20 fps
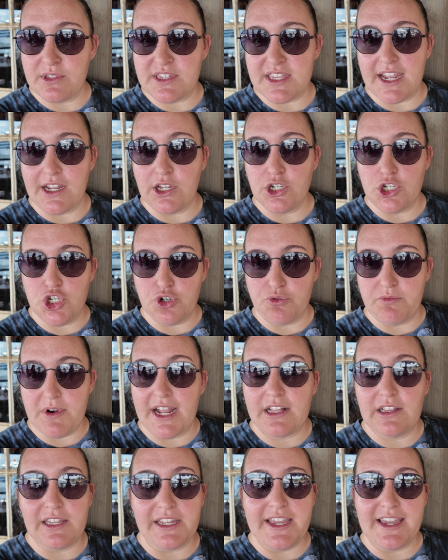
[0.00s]
was like
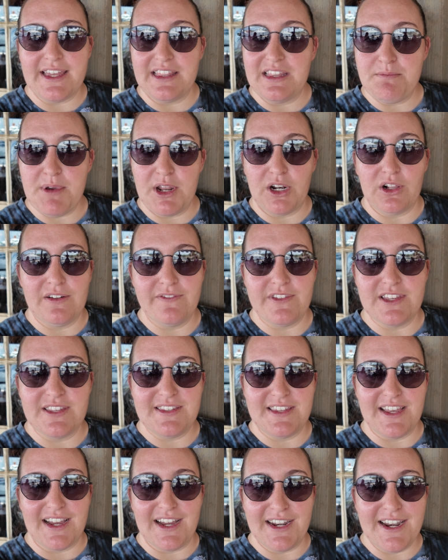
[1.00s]
directly in the middle of the
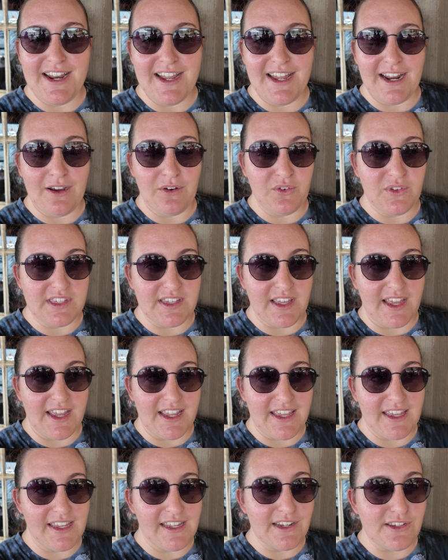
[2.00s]
sun, and I was
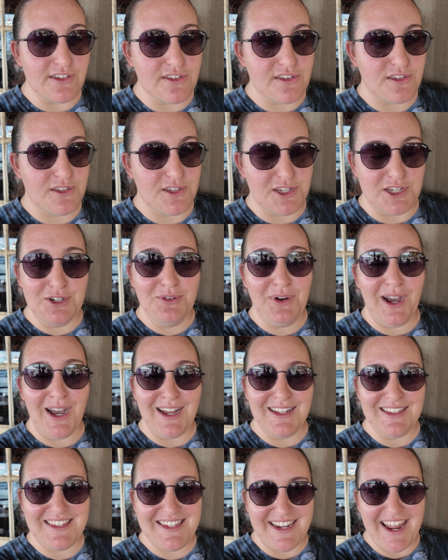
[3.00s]
like, it is too
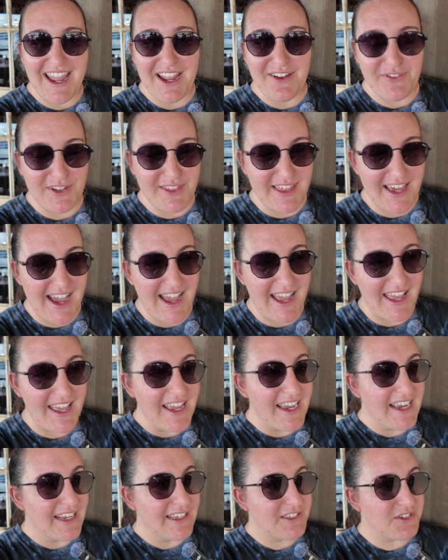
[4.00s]
hot today for that.
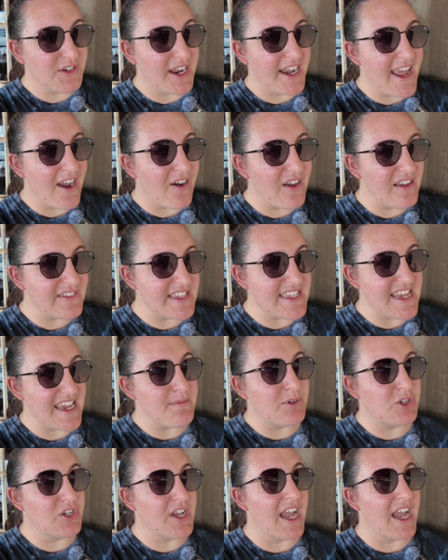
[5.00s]
So I now have a table